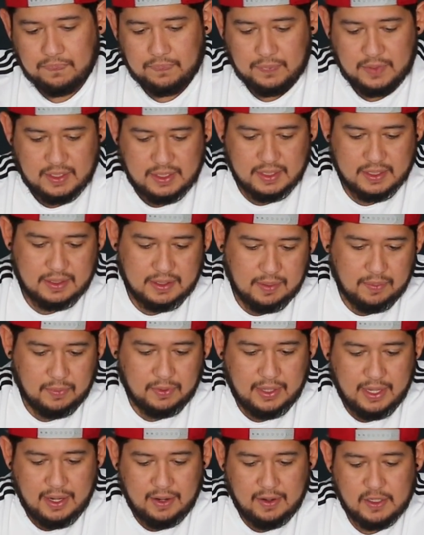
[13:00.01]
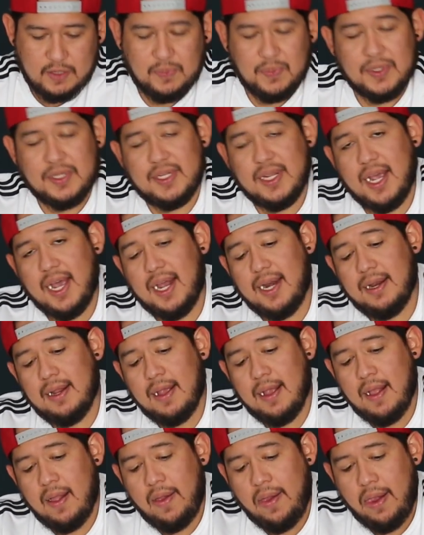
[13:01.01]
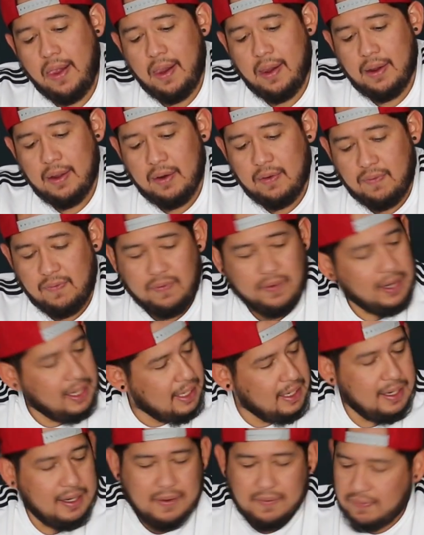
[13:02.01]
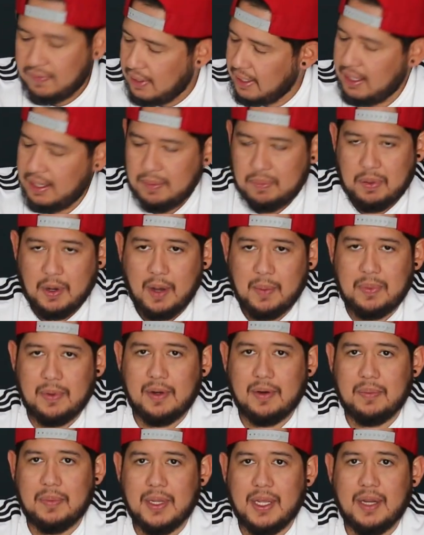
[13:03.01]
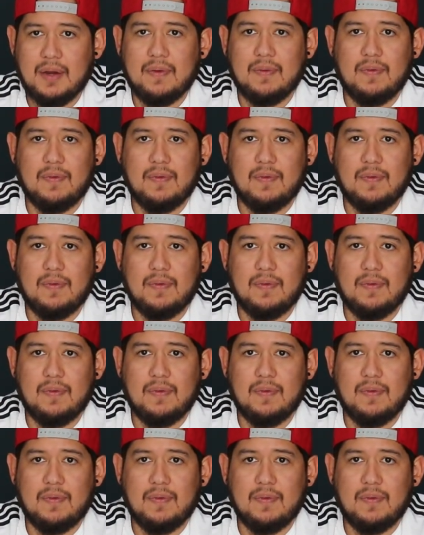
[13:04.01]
This is the Modelo Especial. Really popular beer,